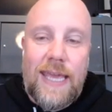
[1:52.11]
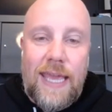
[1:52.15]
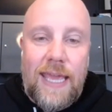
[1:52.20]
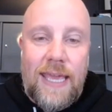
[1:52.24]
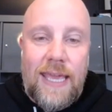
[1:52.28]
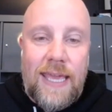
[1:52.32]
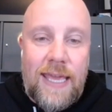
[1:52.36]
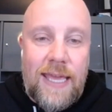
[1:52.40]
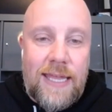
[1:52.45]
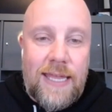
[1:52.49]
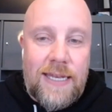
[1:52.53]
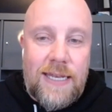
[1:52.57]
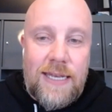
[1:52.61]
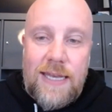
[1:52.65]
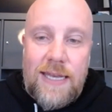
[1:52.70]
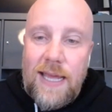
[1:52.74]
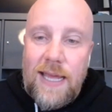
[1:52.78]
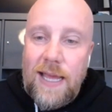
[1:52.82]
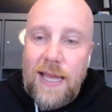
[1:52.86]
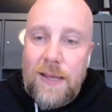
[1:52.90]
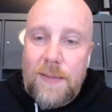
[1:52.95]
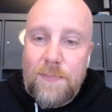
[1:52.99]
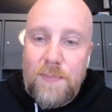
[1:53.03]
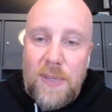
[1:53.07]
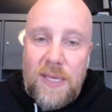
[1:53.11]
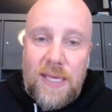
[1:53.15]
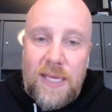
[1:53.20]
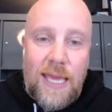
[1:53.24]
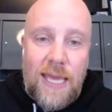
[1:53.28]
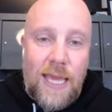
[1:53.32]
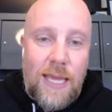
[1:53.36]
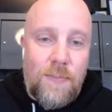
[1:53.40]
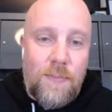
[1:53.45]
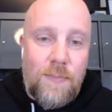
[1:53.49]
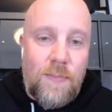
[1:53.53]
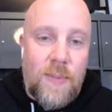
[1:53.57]
and
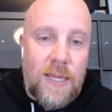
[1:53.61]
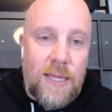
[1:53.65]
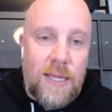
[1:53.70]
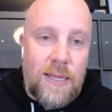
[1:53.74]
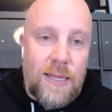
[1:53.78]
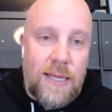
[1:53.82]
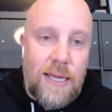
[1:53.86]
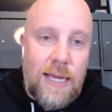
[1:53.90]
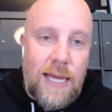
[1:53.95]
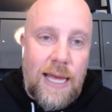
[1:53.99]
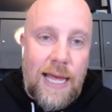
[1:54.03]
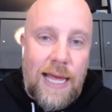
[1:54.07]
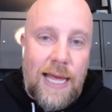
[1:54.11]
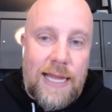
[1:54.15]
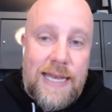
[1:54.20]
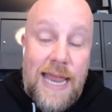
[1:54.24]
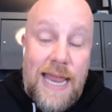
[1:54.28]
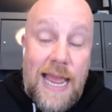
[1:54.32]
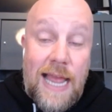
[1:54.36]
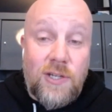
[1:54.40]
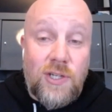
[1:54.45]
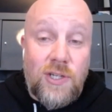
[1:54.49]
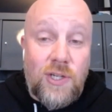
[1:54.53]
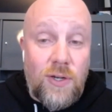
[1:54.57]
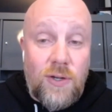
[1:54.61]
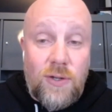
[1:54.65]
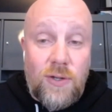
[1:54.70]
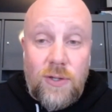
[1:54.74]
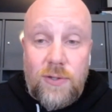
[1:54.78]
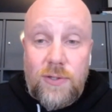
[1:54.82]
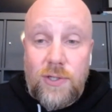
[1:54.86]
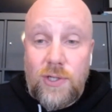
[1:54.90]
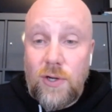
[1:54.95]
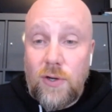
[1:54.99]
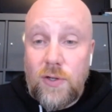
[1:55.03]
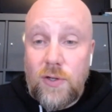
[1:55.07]
became a
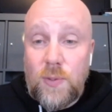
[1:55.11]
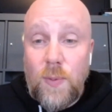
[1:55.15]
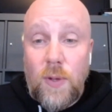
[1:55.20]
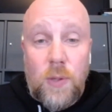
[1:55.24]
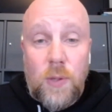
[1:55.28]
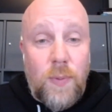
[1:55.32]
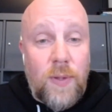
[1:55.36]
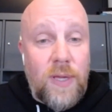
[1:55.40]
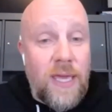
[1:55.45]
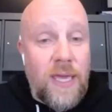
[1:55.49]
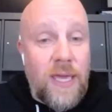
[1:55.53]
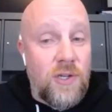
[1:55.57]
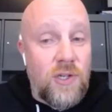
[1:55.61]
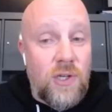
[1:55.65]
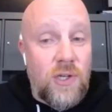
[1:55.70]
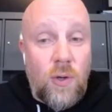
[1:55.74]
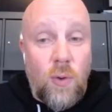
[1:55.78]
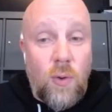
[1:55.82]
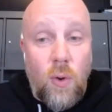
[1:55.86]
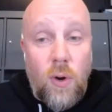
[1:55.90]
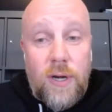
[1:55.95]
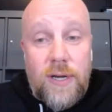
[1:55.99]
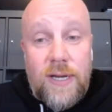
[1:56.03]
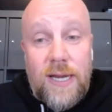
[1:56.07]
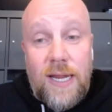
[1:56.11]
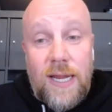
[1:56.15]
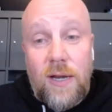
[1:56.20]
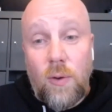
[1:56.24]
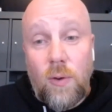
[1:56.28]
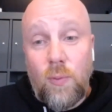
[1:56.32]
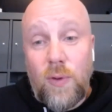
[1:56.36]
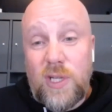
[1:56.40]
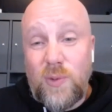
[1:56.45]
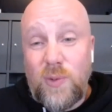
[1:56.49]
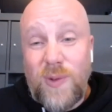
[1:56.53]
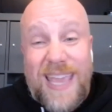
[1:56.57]
national church multiplication
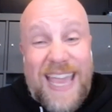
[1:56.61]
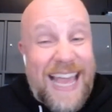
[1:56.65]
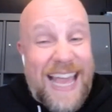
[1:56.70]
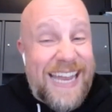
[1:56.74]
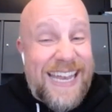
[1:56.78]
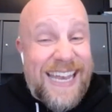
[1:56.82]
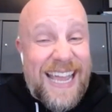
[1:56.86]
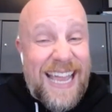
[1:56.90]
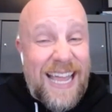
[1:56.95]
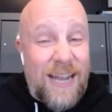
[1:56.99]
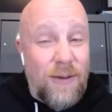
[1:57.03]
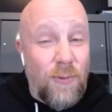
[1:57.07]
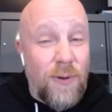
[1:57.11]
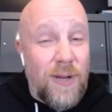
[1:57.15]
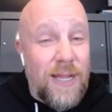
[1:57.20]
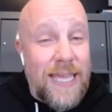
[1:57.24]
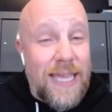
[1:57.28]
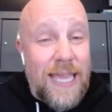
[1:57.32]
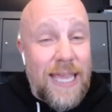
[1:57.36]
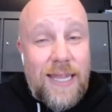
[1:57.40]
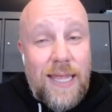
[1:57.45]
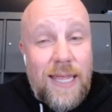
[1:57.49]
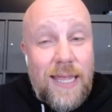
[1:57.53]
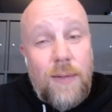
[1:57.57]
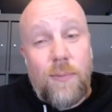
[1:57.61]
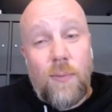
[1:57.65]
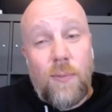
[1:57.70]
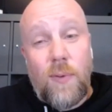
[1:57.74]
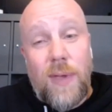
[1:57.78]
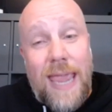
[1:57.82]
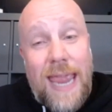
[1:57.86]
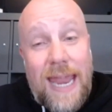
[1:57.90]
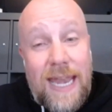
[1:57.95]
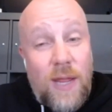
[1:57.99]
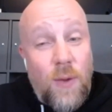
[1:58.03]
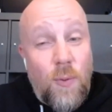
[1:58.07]
coordinator, which we hadn't had really
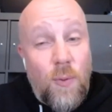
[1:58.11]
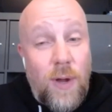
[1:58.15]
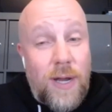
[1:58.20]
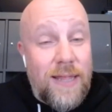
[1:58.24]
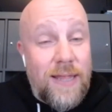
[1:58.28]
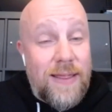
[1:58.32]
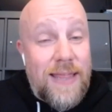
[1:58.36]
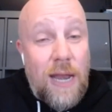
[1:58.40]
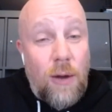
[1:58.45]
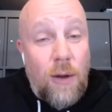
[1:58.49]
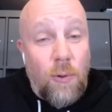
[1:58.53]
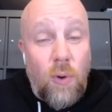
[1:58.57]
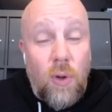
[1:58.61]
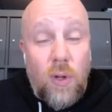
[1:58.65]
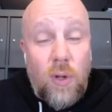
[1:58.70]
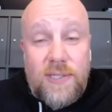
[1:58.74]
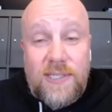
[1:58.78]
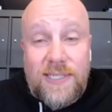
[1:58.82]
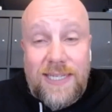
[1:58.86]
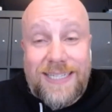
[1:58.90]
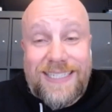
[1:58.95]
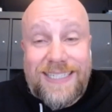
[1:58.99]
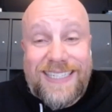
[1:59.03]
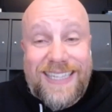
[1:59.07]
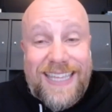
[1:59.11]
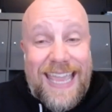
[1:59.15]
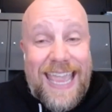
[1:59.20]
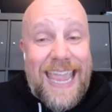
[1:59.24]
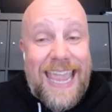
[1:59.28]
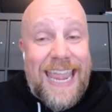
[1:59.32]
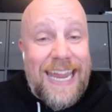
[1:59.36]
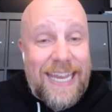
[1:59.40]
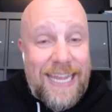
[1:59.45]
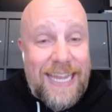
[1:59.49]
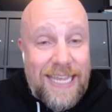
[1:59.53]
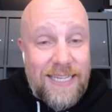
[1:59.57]
anyone in that role since the
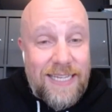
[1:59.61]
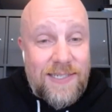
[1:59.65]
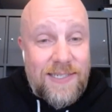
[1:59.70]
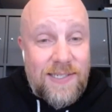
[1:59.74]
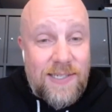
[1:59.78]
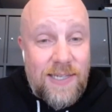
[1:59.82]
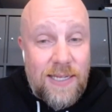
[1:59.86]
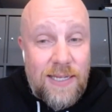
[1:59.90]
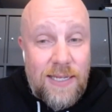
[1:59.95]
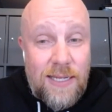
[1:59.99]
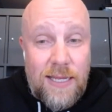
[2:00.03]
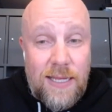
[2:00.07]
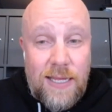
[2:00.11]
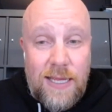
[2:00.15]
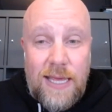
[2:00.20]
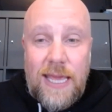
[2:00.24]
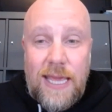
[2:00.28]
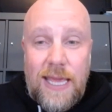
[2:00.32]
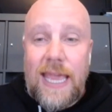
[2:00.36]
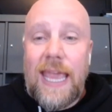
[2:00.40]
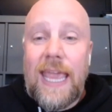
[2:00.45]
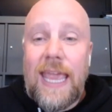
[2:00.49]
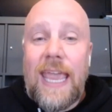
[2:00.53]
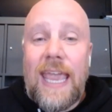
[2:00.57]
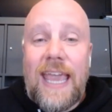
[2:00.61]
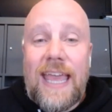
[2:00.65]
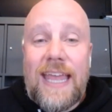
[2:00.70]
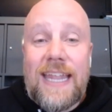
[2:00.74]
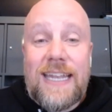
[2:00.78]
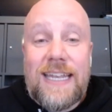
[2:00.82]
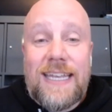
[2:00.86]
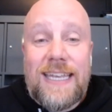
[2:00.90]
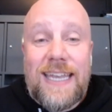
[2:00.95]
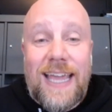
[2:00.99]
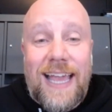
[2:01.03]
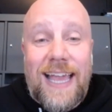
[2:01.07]
80s.
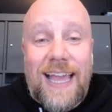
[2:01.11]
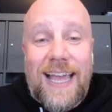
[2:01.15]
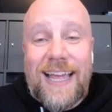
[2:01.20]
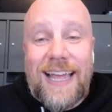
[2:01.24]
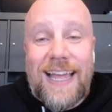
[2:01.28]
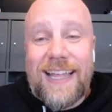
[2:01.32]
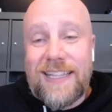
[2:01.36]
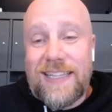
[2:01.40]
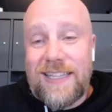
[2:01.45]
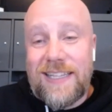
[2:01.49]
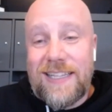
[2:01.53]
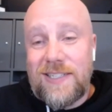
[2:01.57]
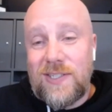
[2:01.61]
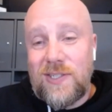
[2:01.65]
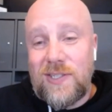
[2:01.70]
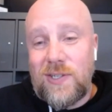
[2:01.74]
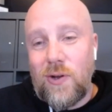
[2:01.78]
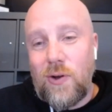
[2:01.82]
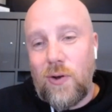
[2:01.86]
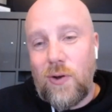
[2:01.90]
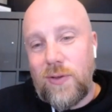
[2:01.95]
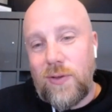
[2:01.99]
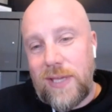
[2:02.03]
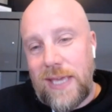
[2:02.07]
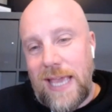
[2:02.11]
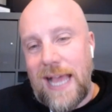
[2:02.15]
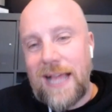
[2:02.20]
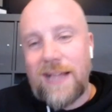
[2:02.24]
And so